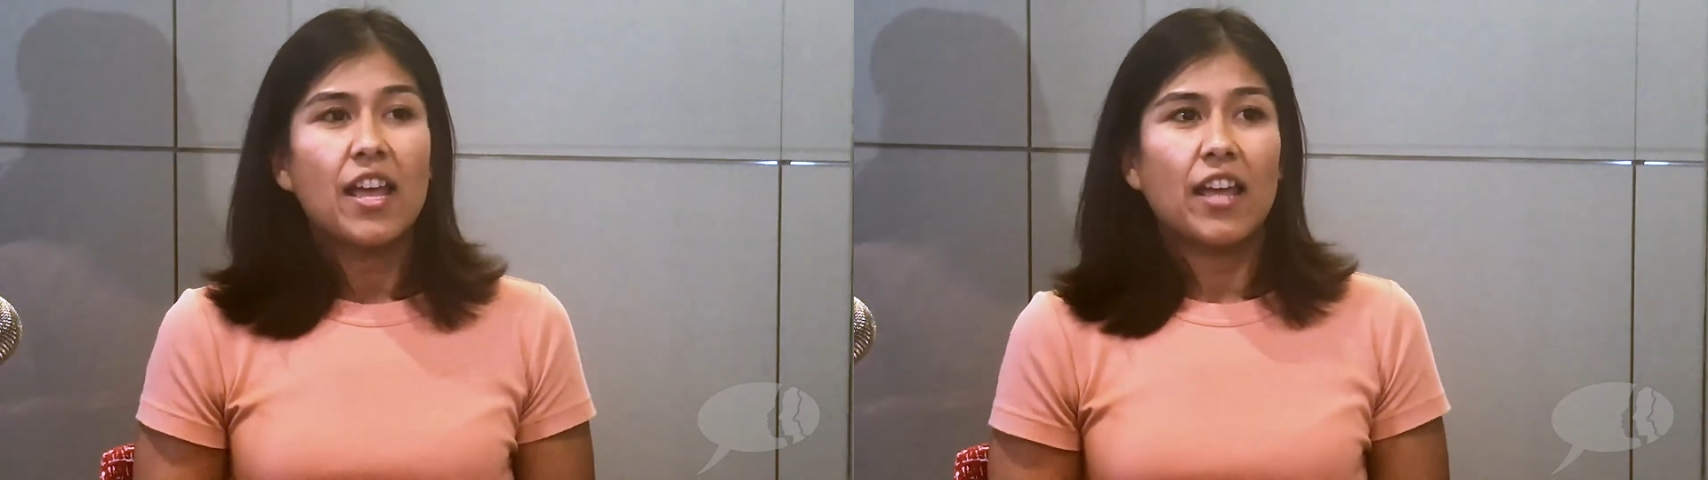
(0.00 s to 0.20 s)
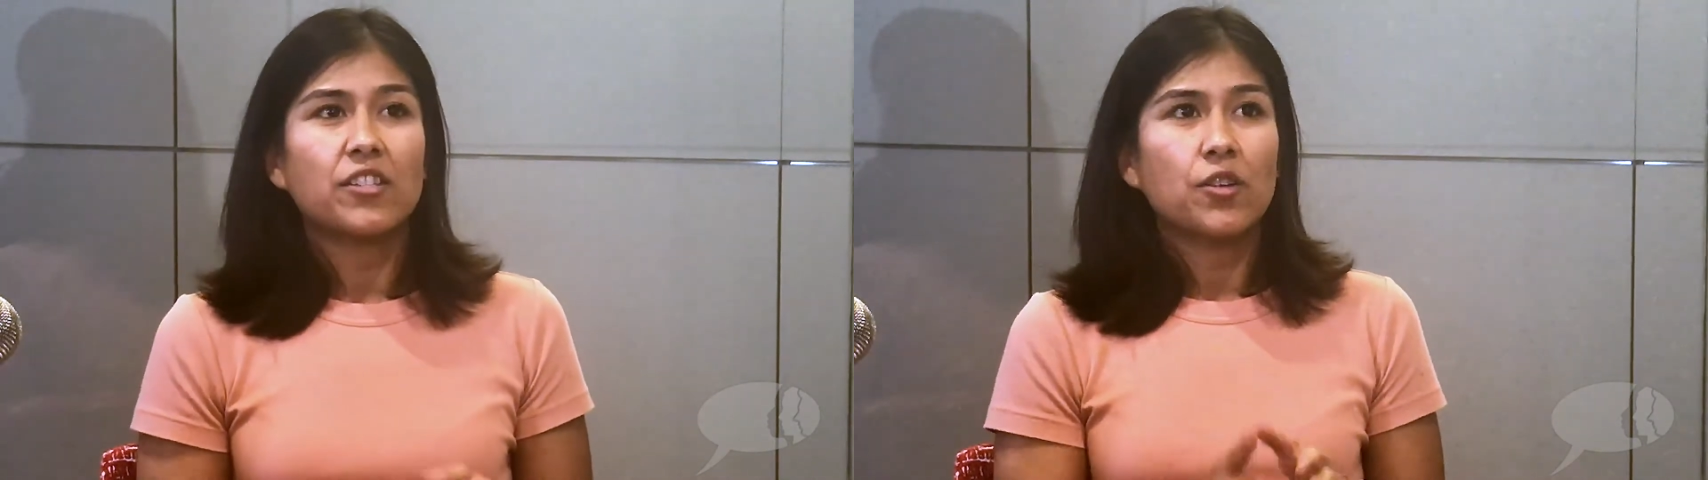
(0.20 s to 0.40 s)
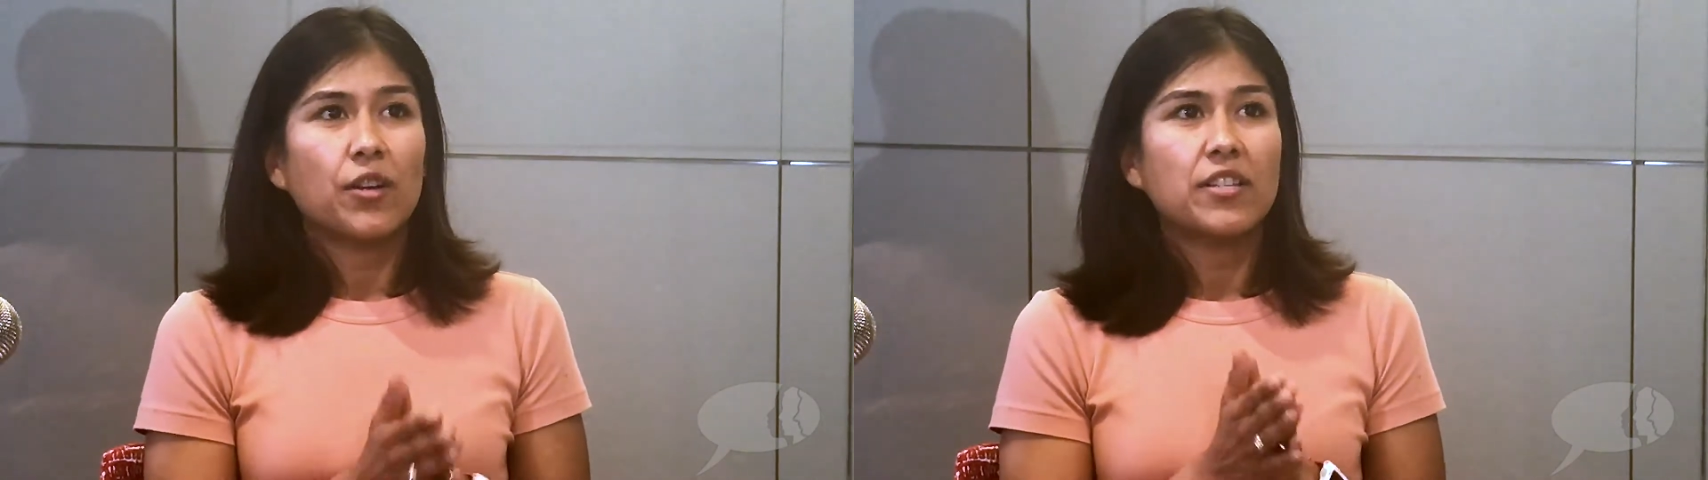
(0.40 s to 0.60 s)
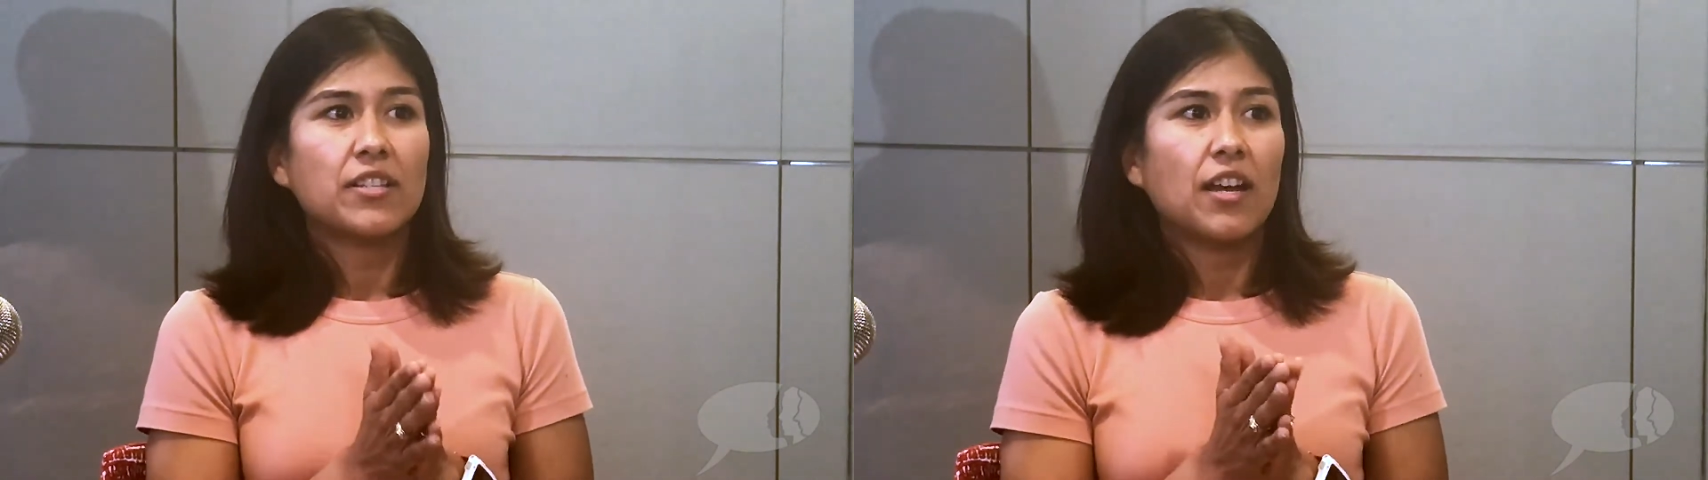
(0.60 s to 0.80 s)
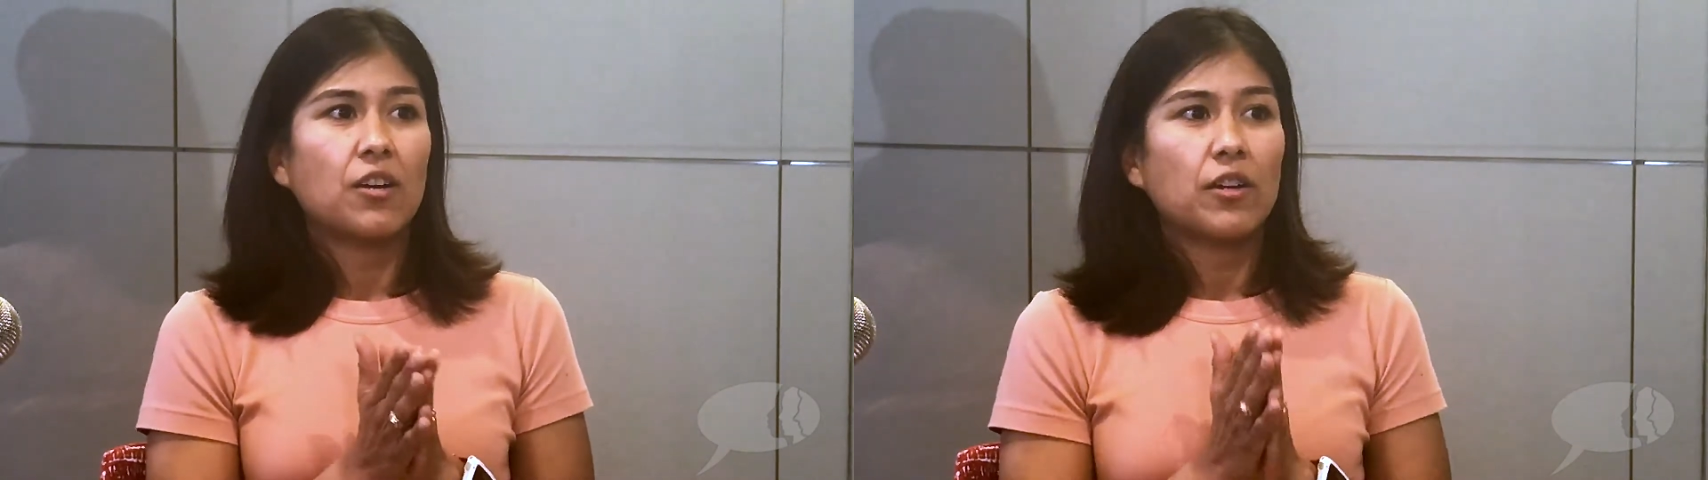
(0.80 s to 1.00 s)
And so as
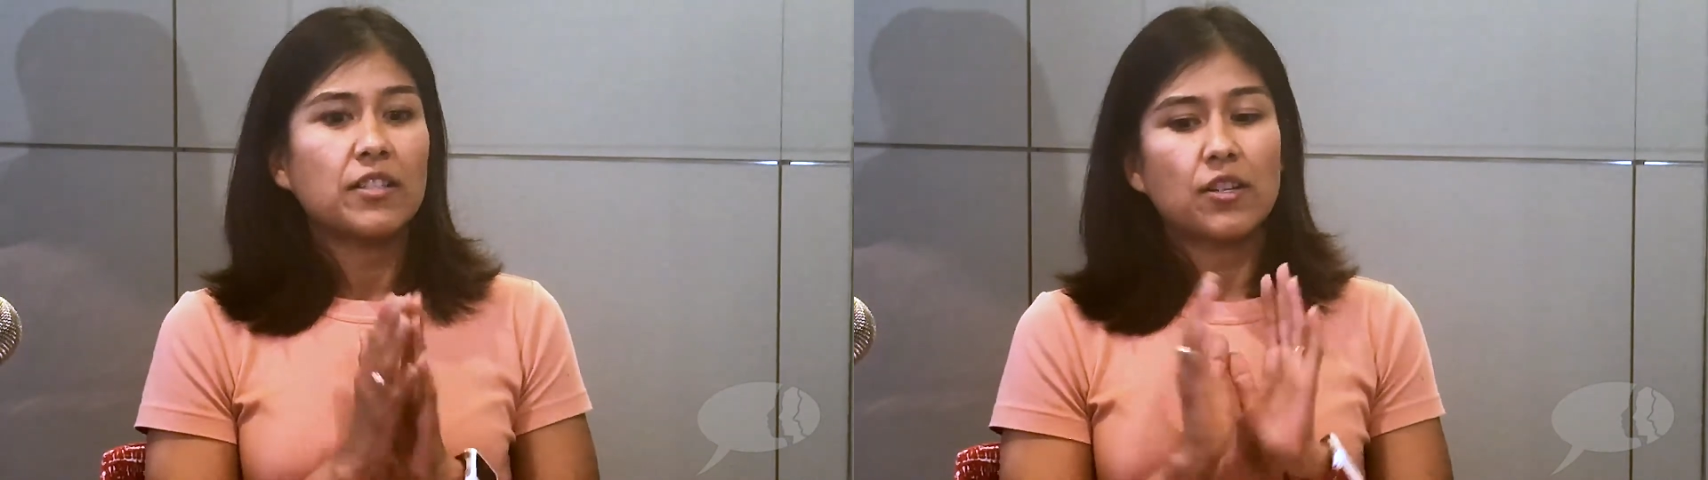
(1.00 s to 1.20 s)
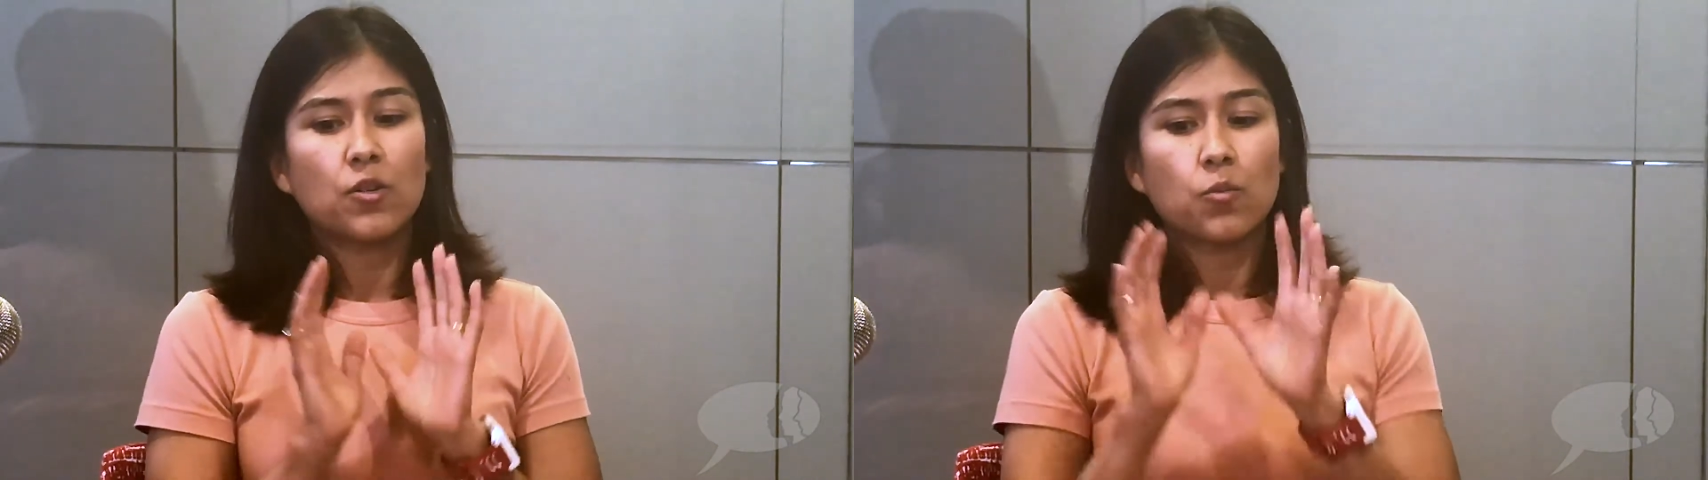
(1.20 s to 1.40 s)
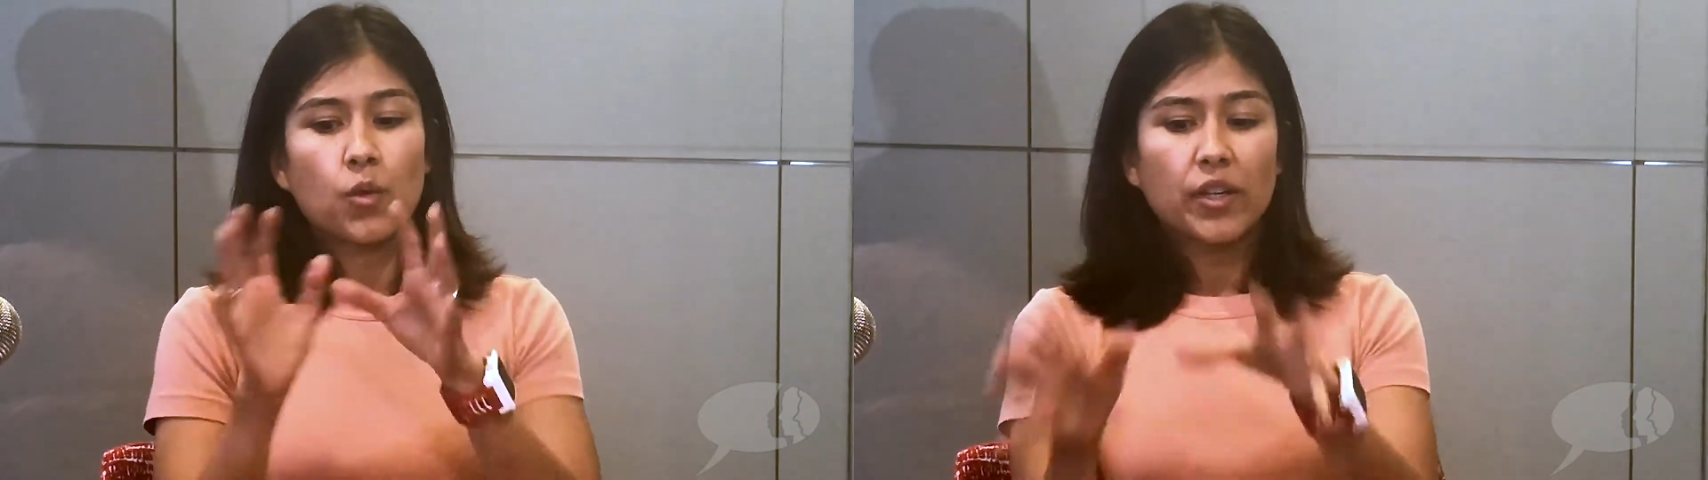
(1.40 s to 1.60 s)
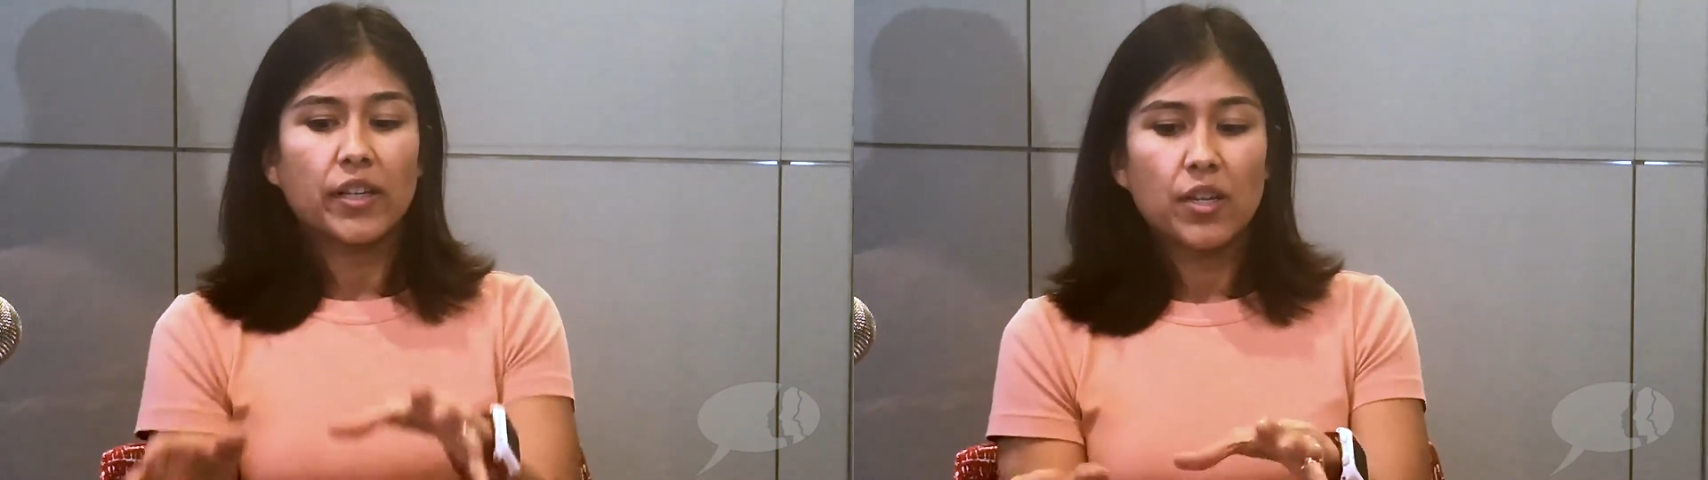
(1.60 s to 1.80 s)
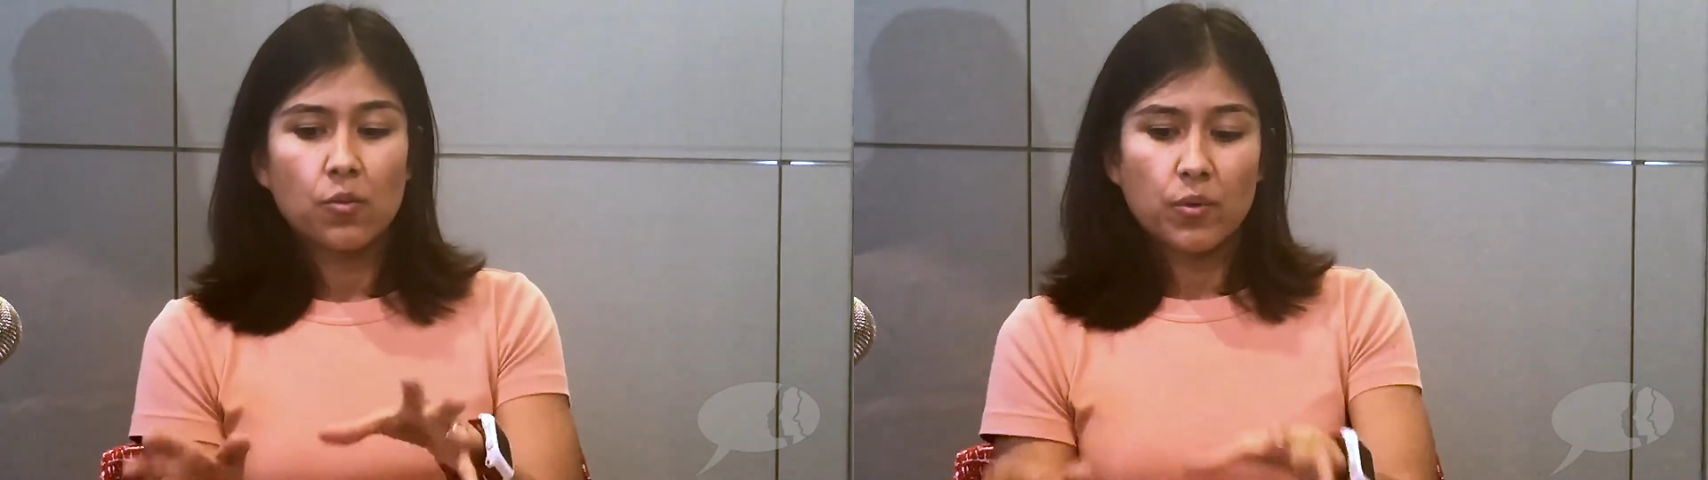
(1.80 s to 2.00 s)
a
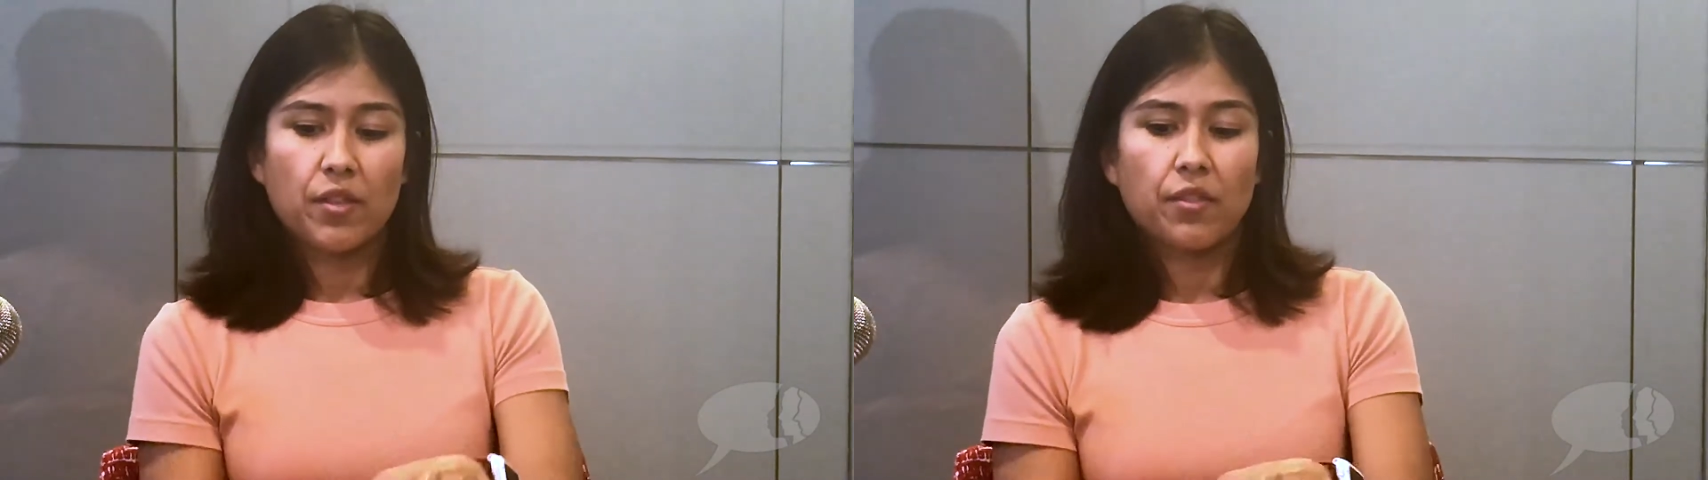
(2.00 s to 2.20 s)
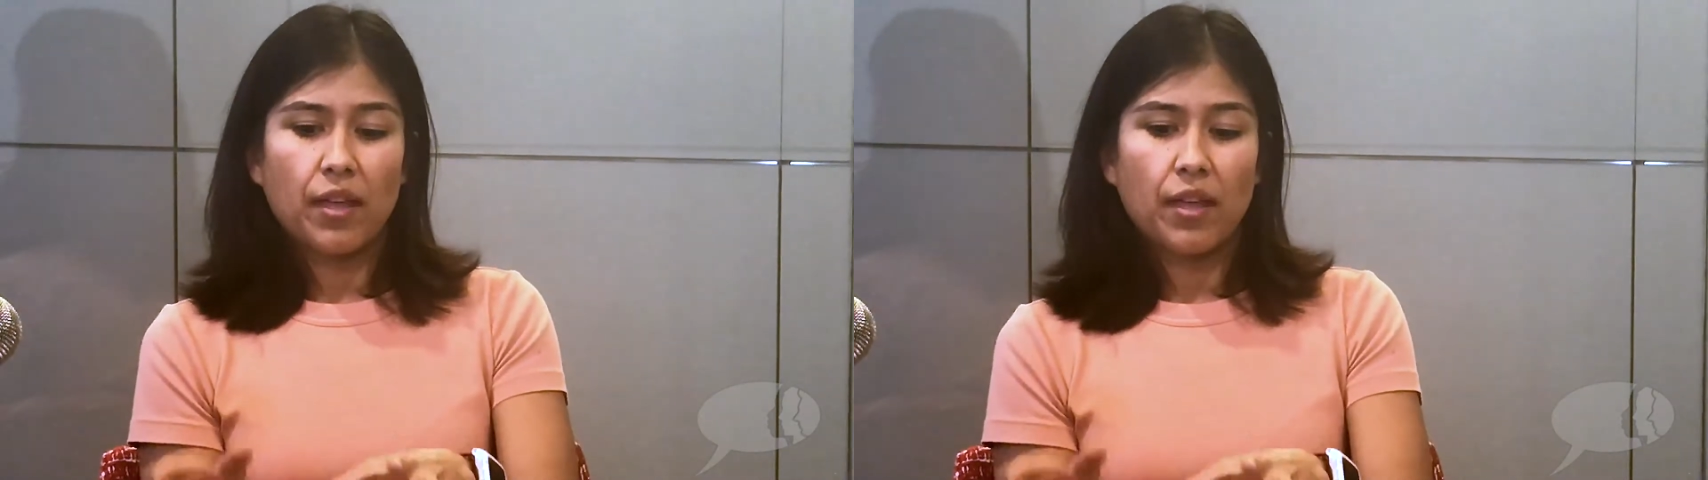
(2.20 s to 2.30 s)
working with